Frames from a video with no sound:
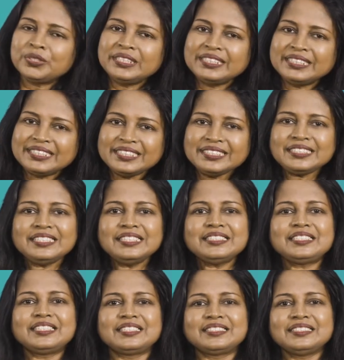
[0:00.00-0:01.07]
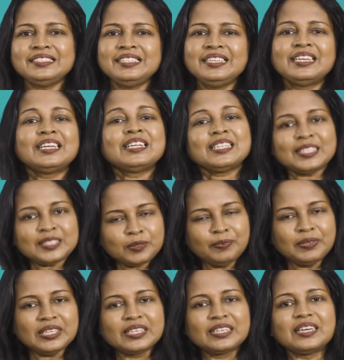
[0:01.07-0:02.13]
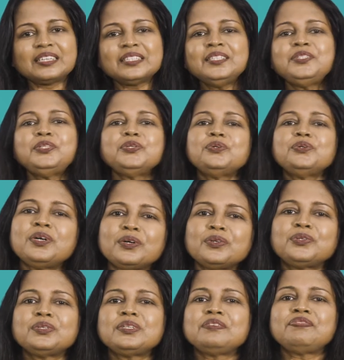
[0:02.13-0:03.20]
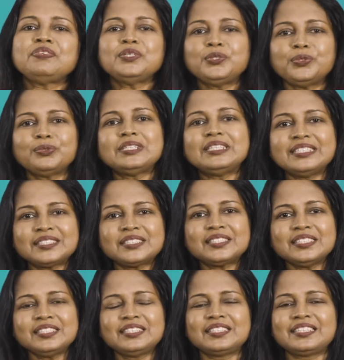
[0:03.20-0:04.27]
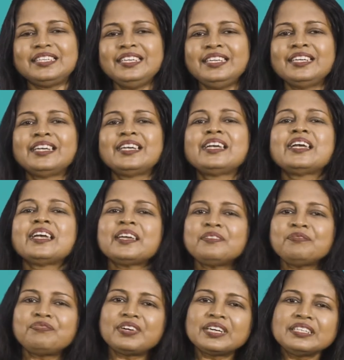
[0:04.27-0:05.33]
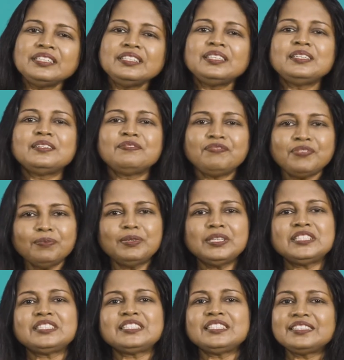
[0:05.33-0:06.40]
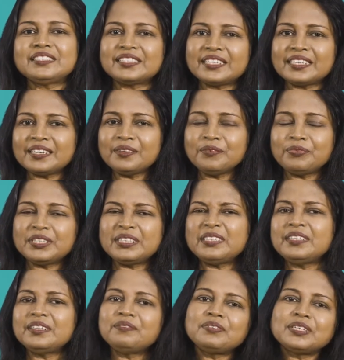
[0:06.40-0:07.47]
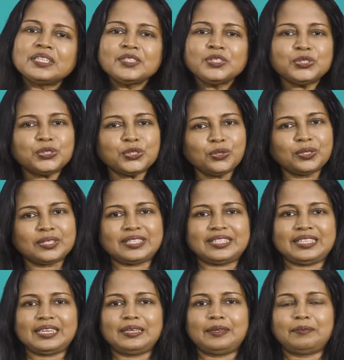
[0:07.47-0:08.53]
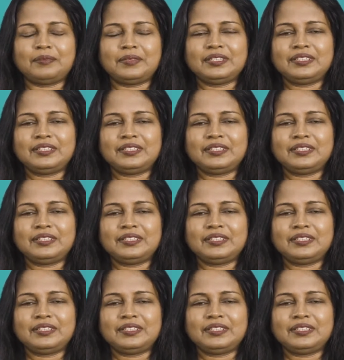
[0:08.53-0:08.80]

in this lesson, let me guide how to refer to a dictionary and find the information there within a very short time.